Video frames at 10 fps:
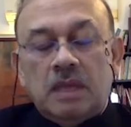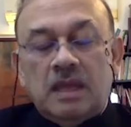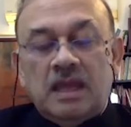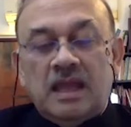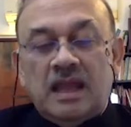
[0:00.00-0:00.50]

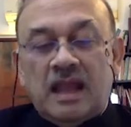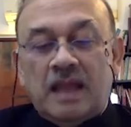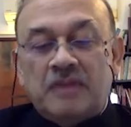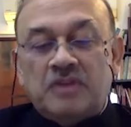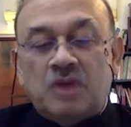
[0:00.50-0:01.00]
an
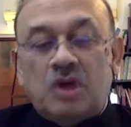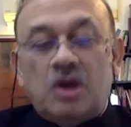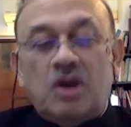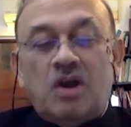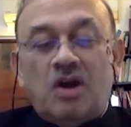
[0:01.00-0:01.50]

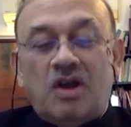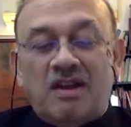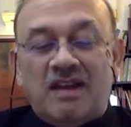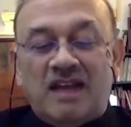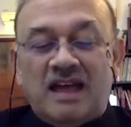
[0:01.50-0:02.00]
Amazon or
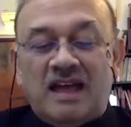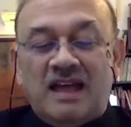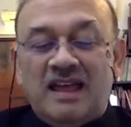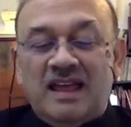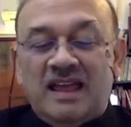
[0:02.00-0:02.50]
a
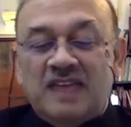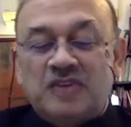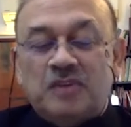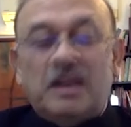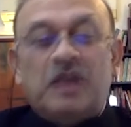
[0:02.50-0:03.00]

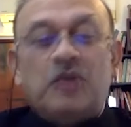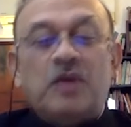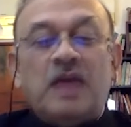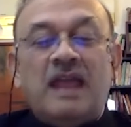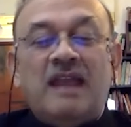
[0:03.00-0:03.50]
Zomato
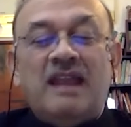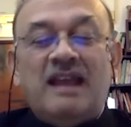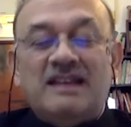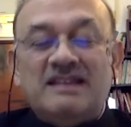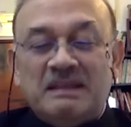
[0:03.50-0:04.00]
can
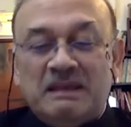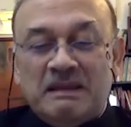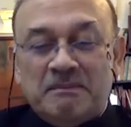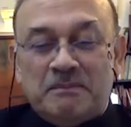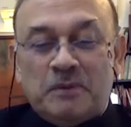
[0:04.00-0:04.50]

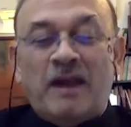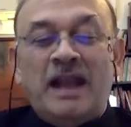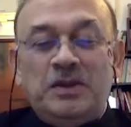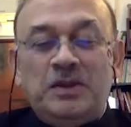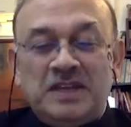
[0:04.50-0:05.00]

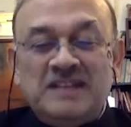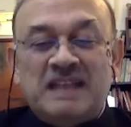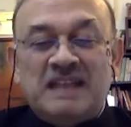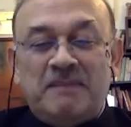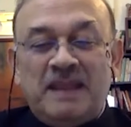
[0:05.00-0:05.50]
provide you things
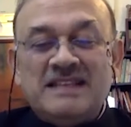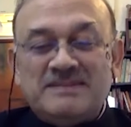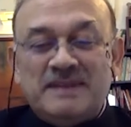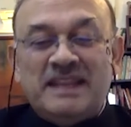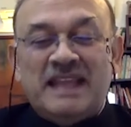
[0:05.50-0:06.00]
at place,
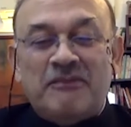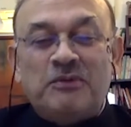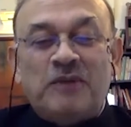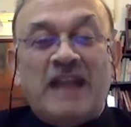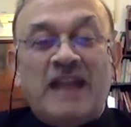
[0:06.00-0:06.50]
but they have
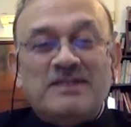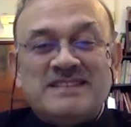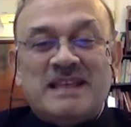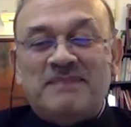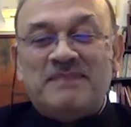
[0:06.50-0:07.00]
to ride on
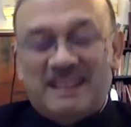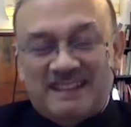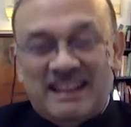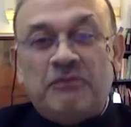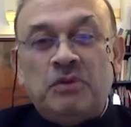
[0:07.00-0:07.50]
something.
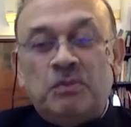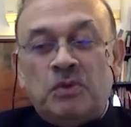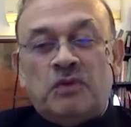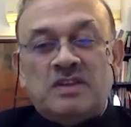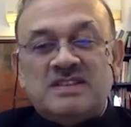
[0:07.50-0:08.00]
They have to
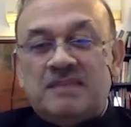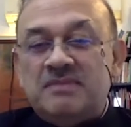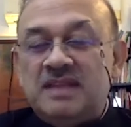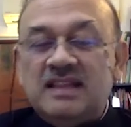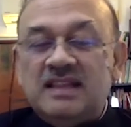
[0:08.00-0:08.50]
move on
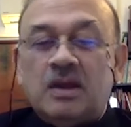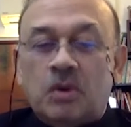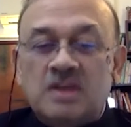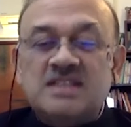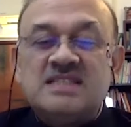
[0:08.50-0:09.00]
something. The
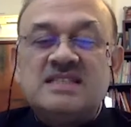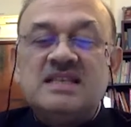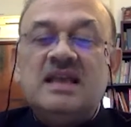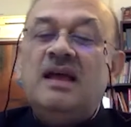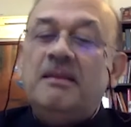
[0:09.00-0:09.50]

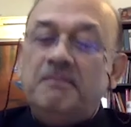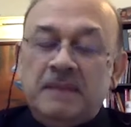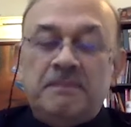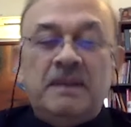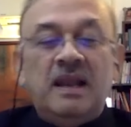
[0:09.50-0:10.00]
goods,
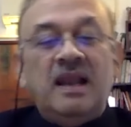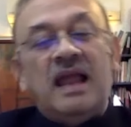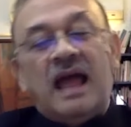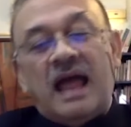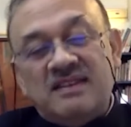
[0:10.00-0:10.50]
people,
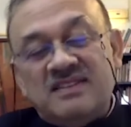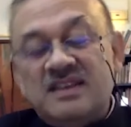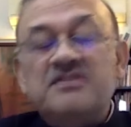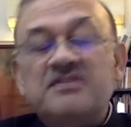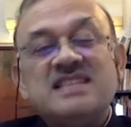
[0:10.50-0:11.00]
and
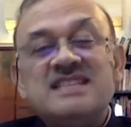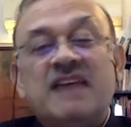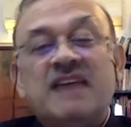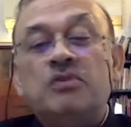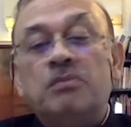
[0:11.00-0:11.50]
services
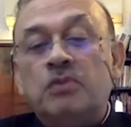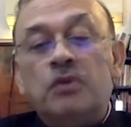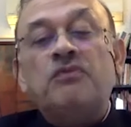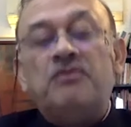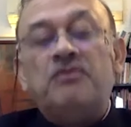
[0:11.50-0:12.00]
have to
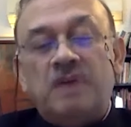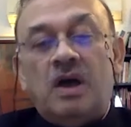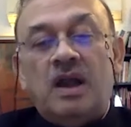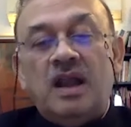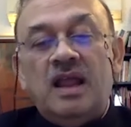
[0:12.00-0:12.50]
move
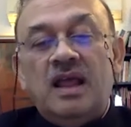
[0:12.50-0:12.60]
on